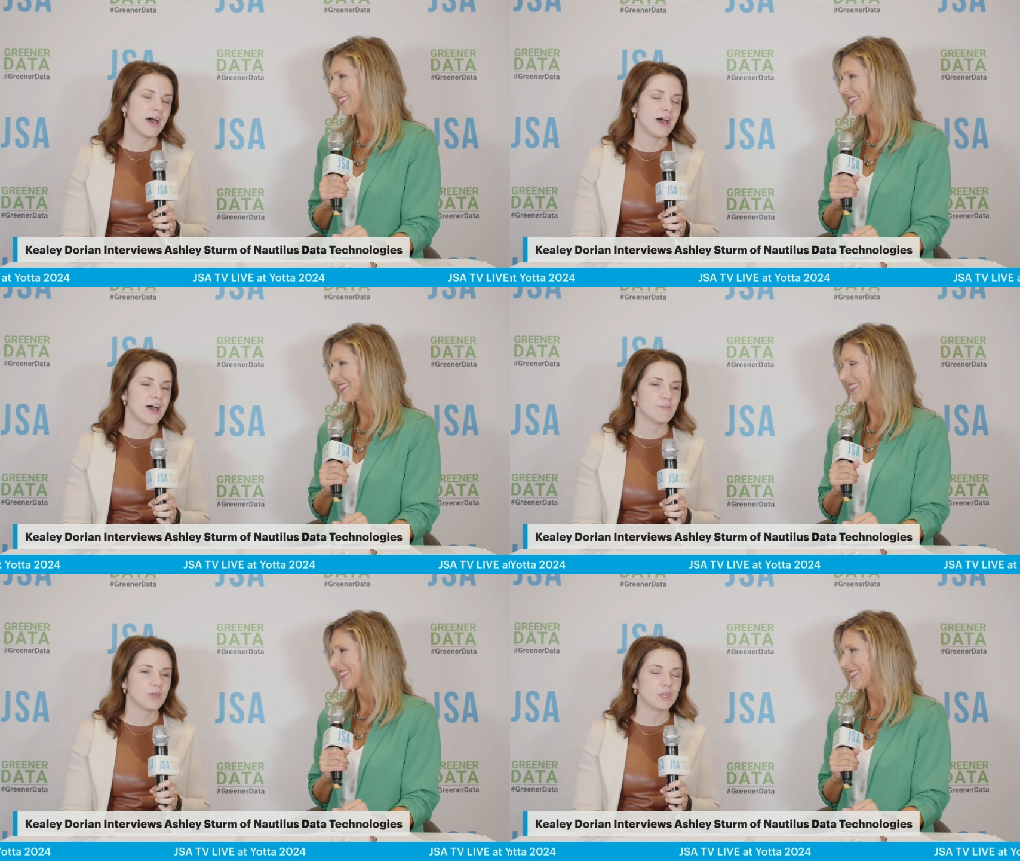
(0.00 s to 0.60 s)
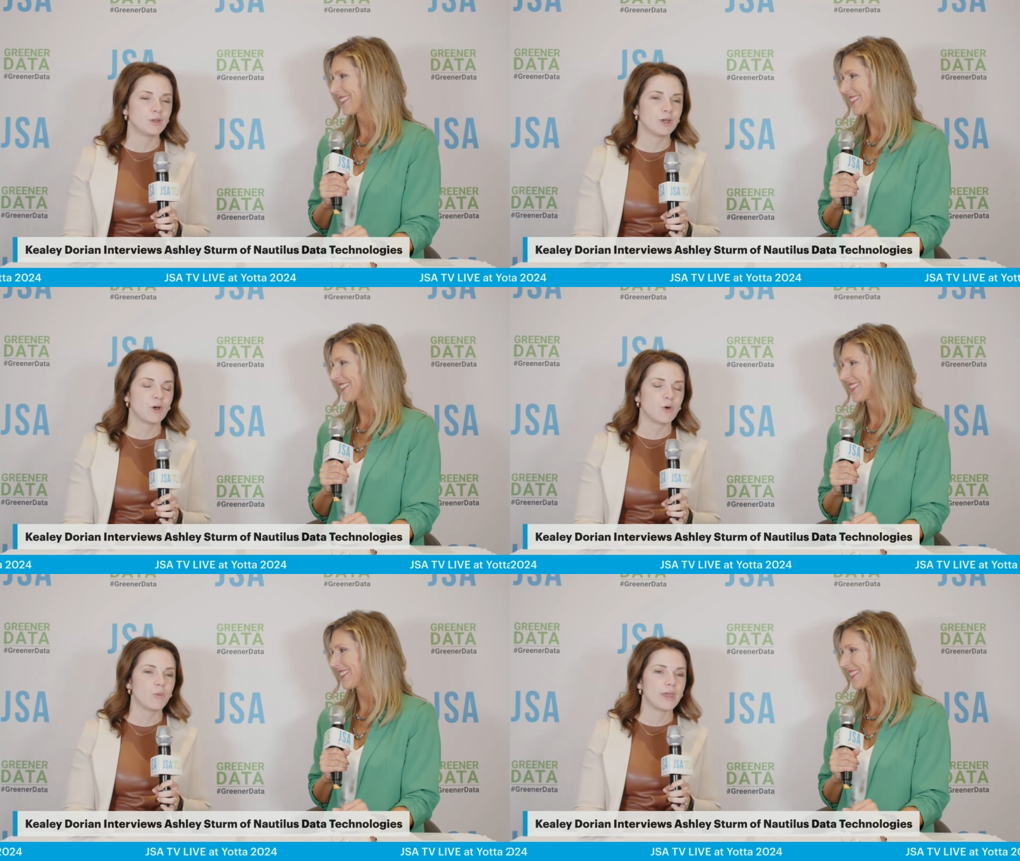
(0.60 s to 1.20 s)
Speaker 1: Um, you
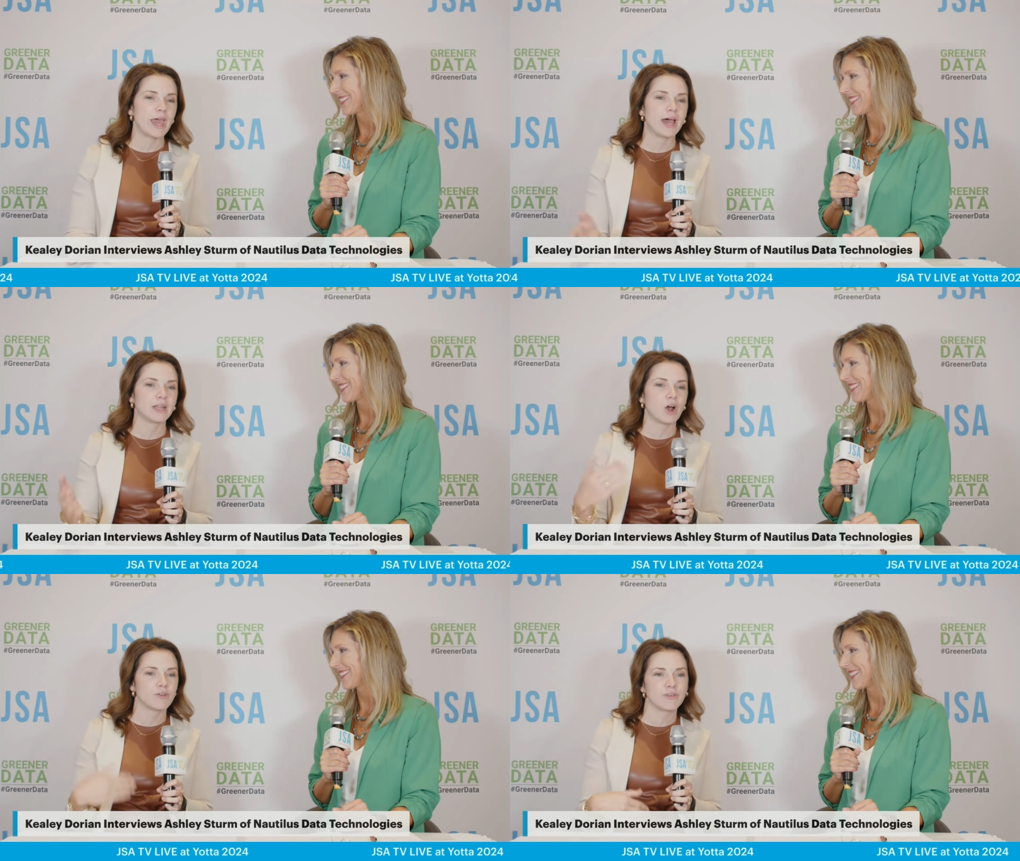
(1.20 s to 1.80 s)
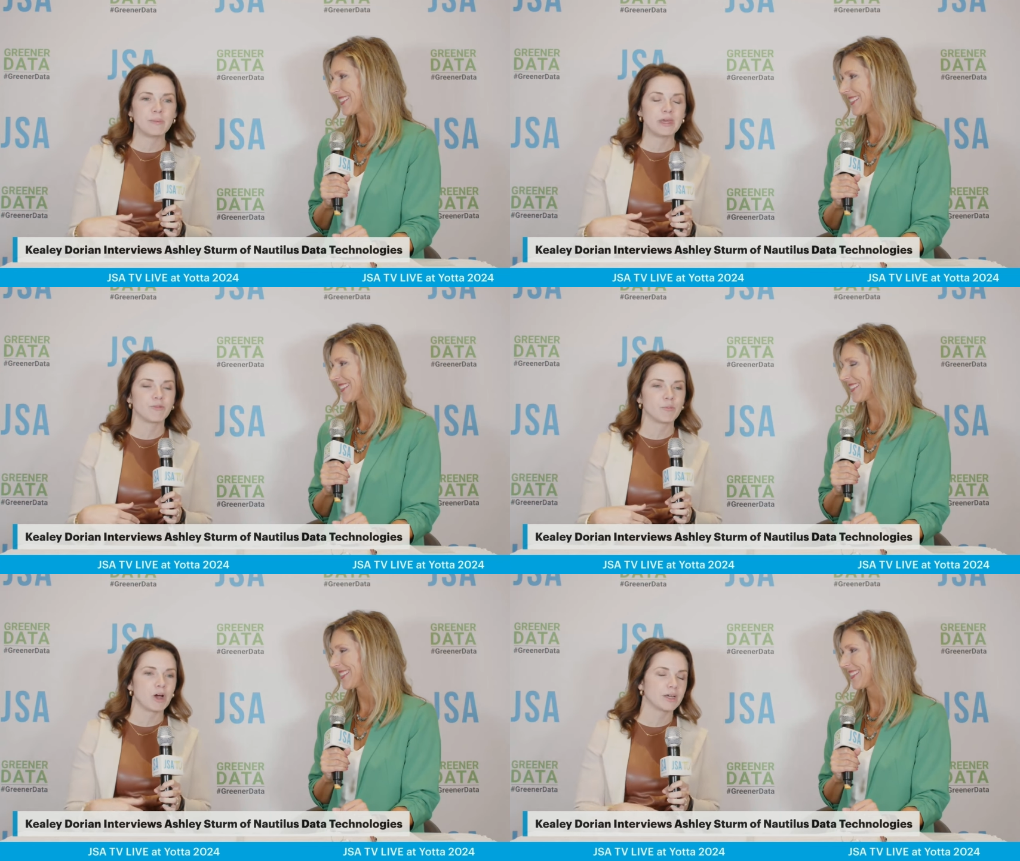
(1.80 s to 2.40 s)
know, we had our VP
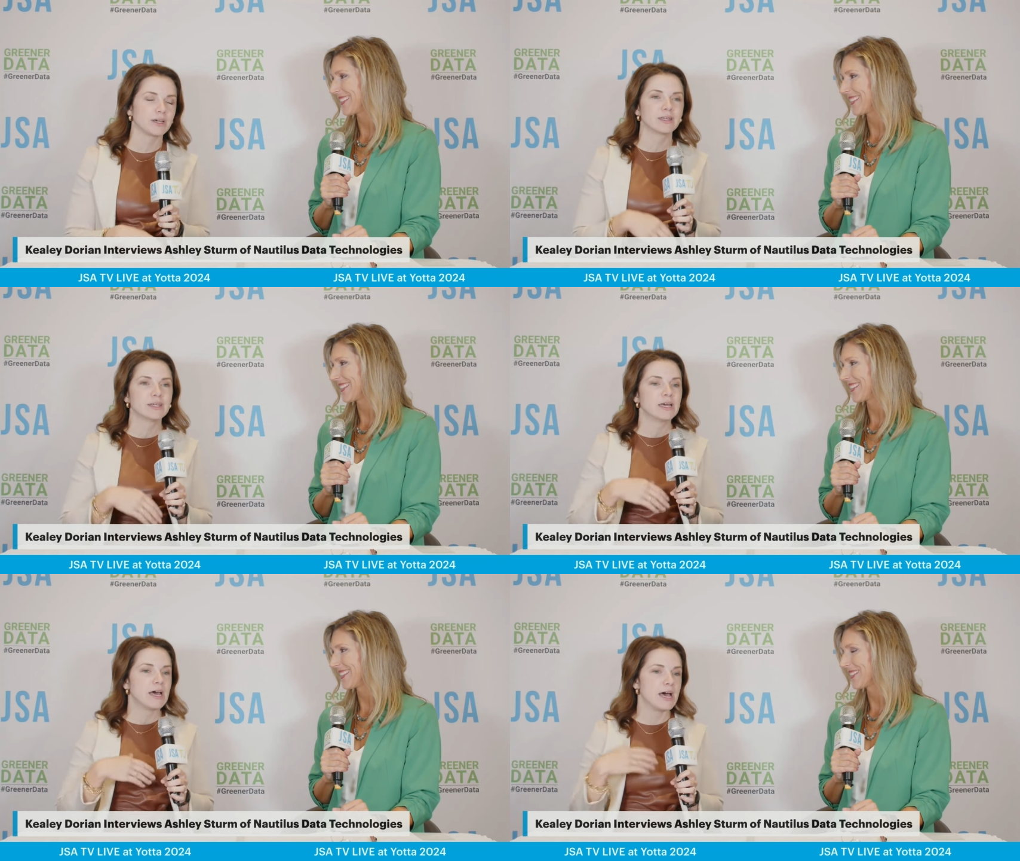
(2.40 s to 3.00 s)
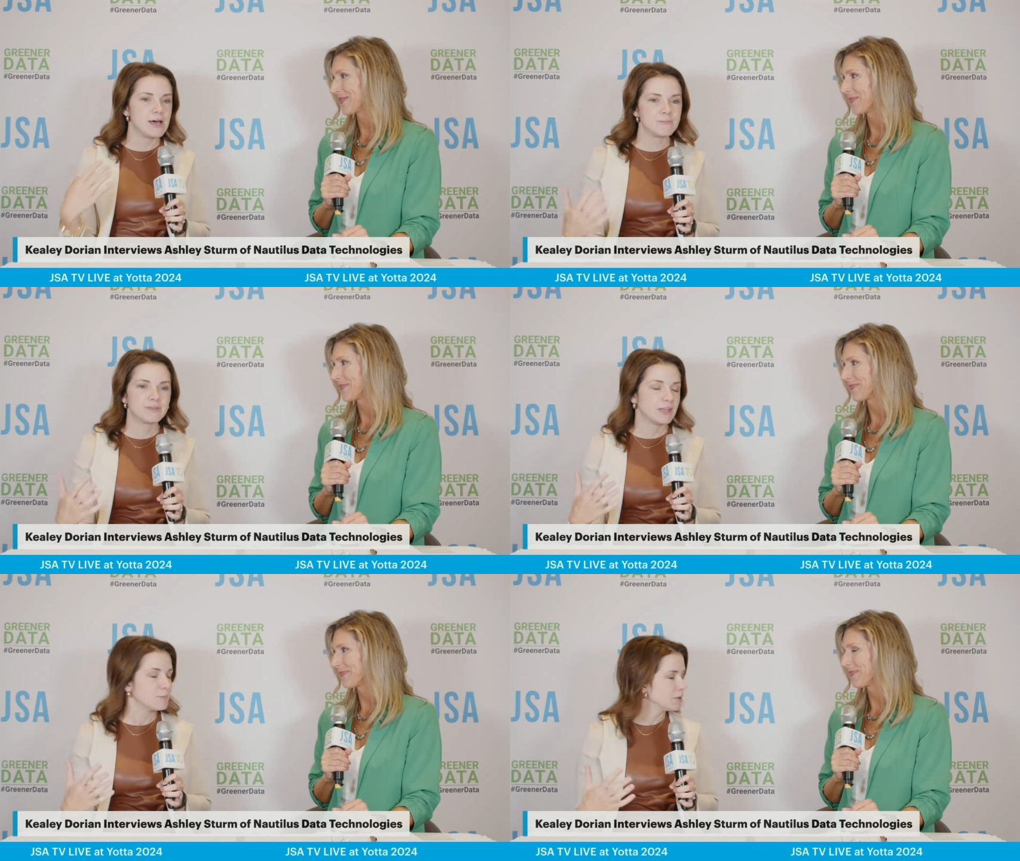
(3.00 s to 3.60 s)
of product um,
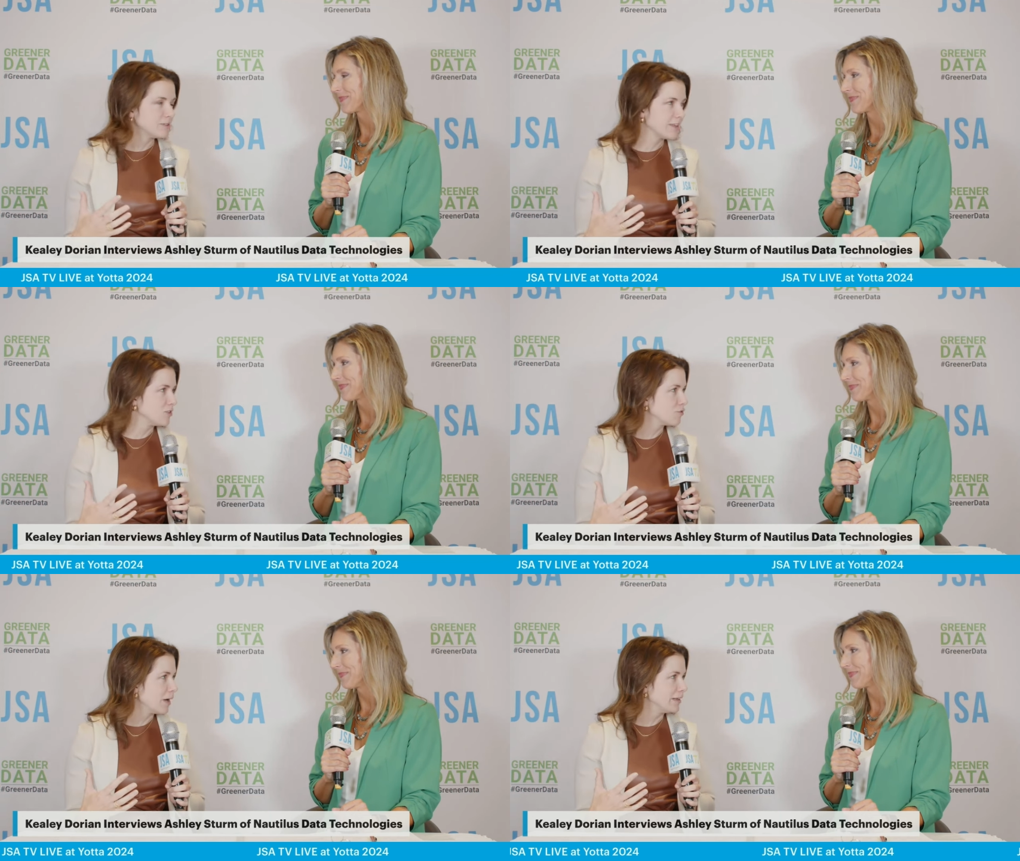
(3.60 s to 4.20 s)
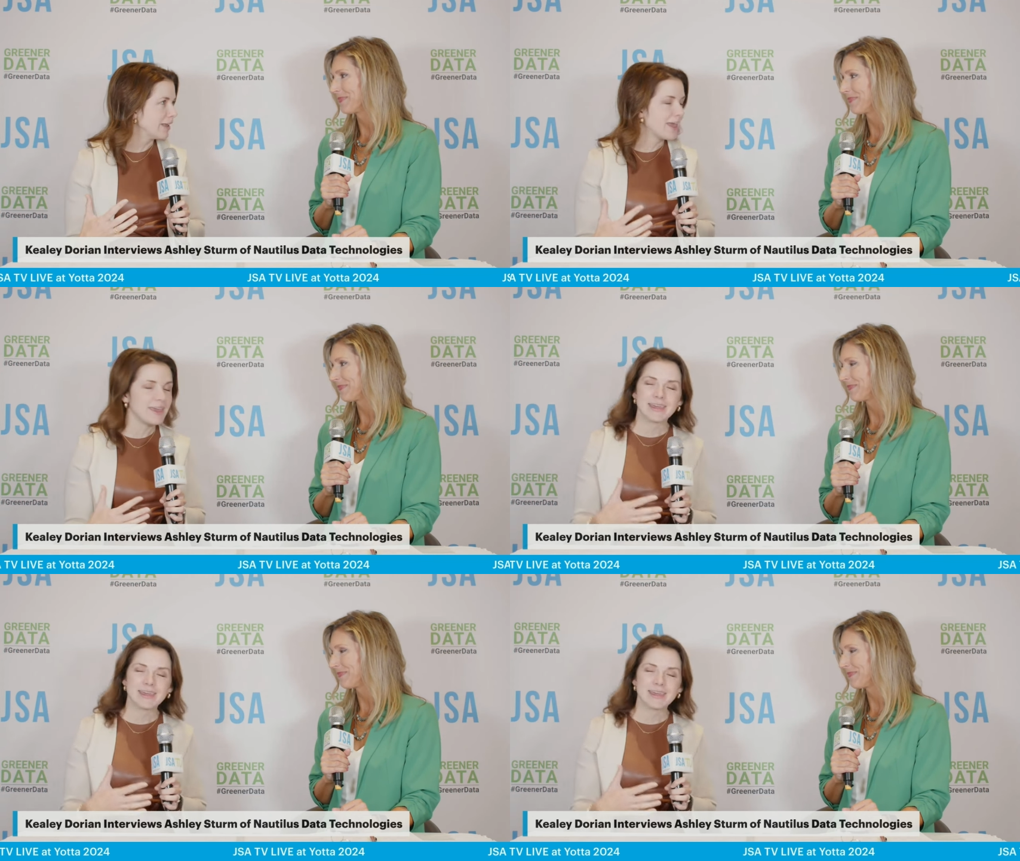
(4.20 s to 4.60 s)
stand up on stage Monday.